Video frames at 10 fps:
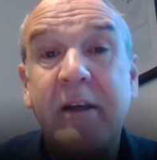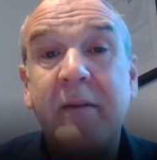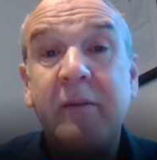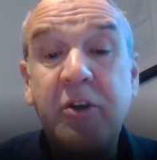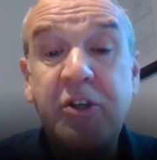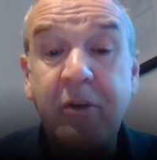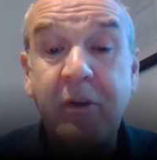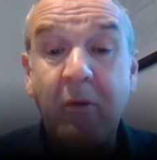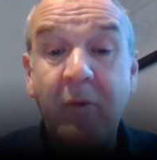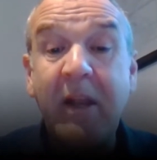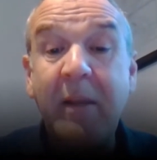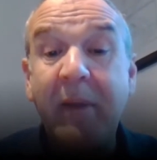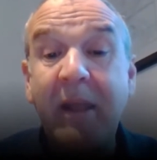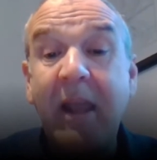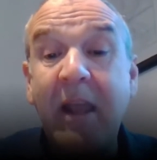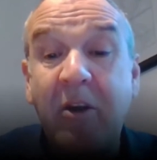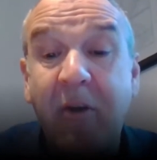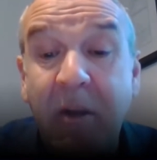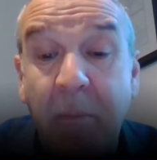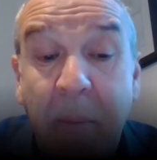You should really be
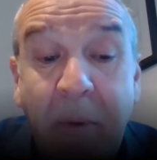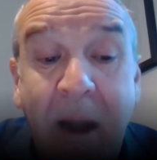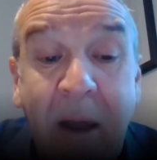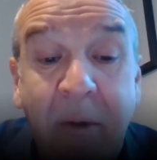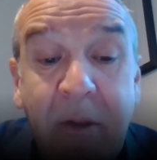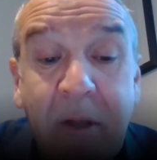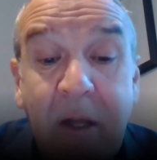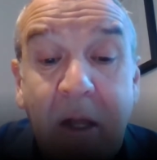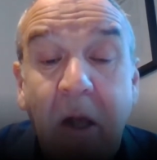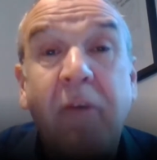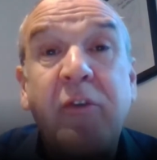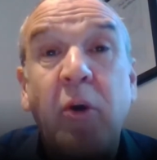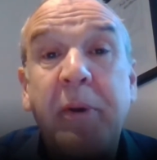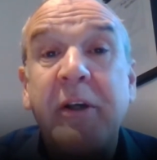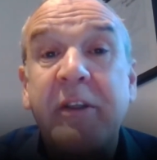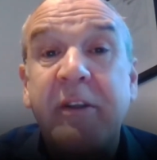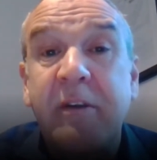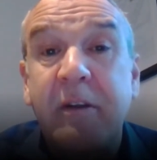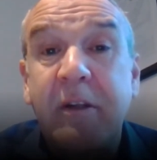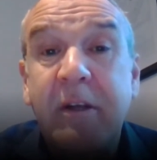incredibly proud of your
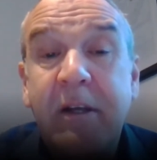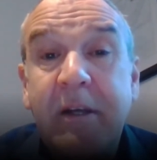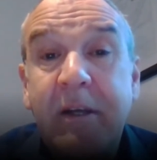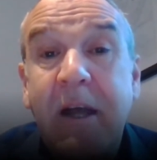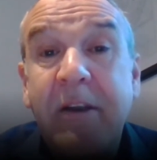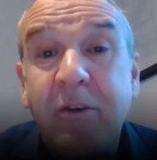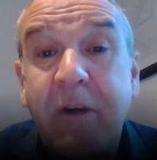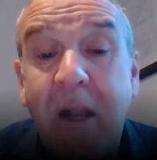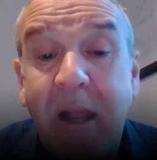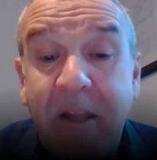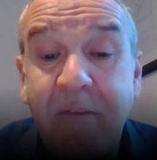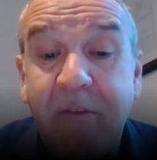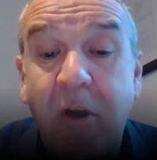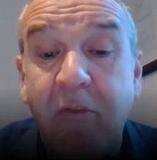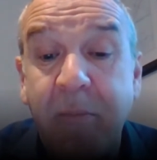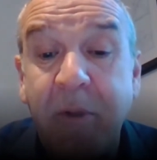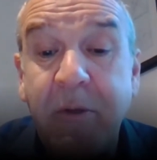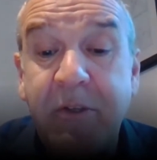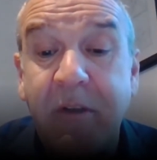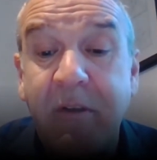personal and your collective
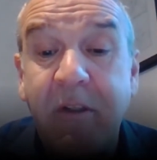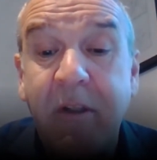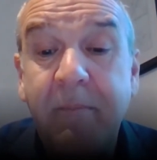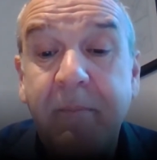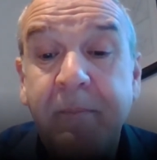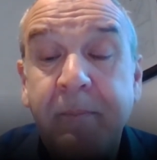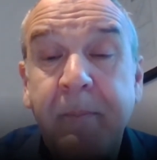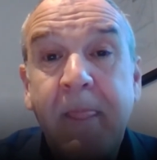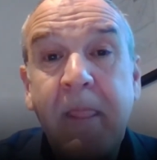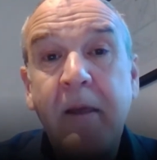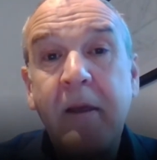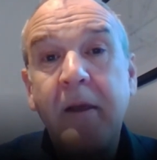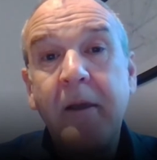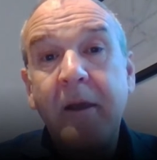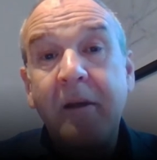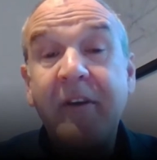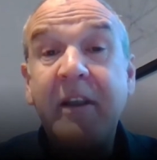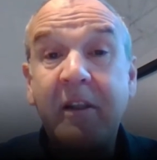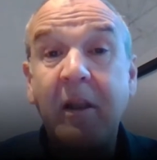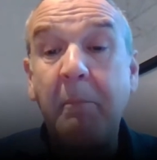contributions.
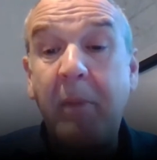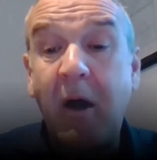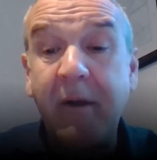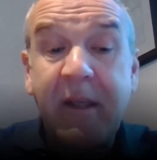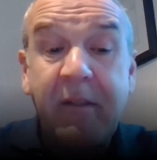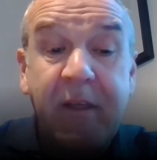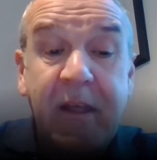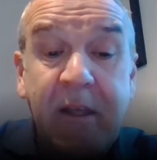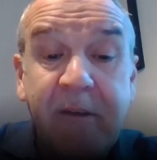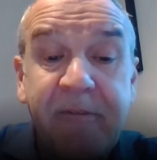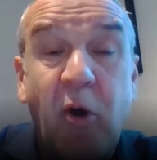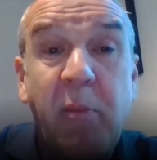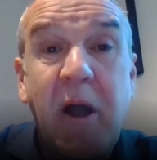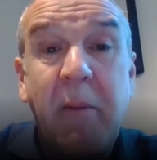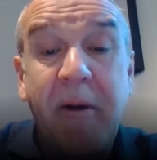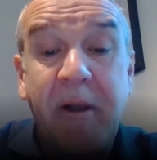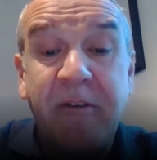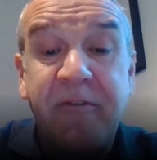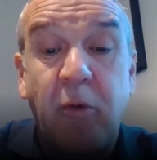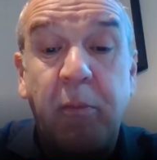Vince Lombardi, the former American
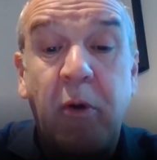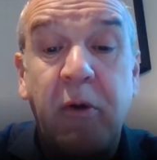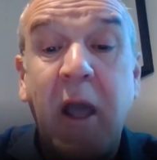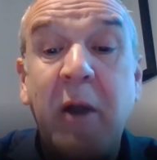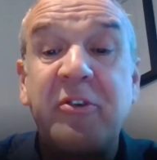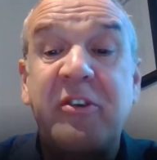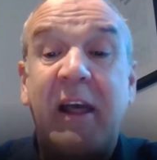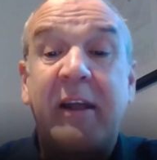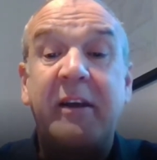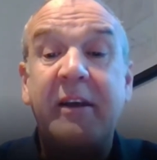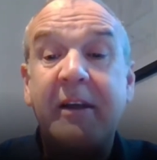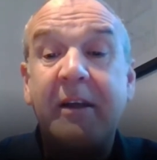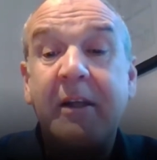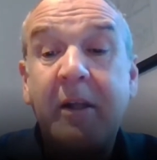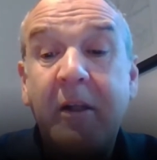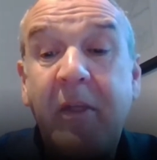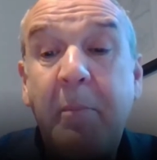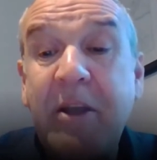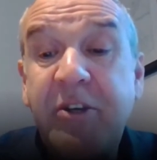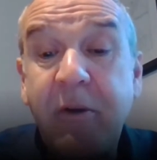football coach, said, "The
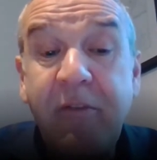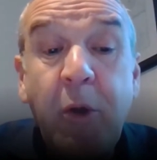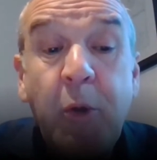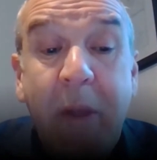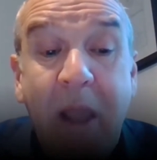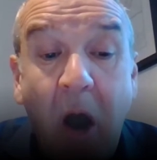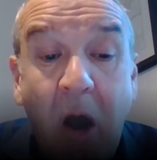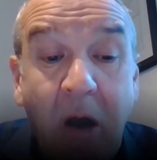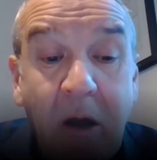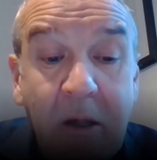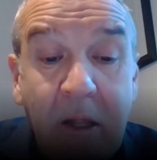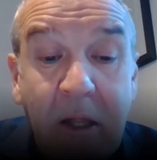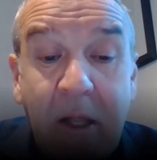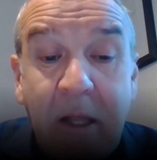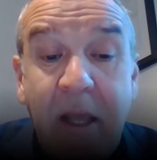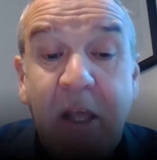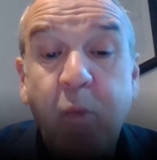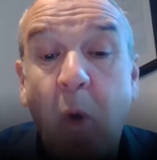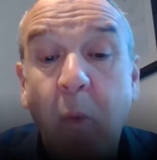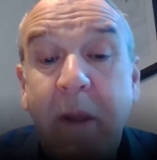measure of who we are is
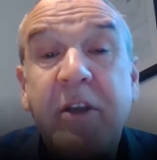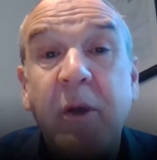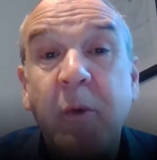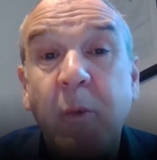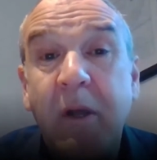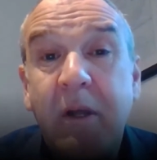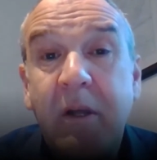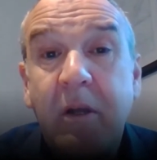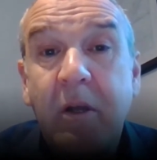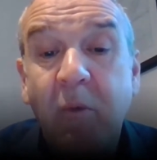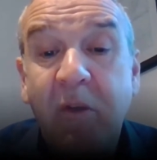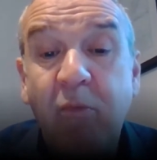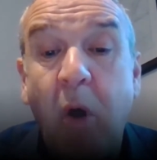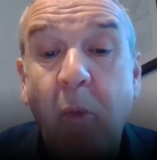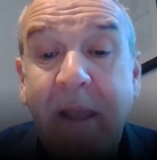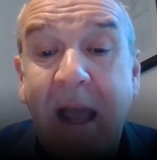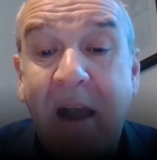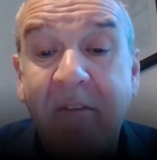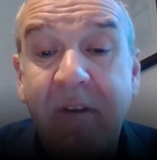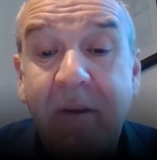what we do with what we have."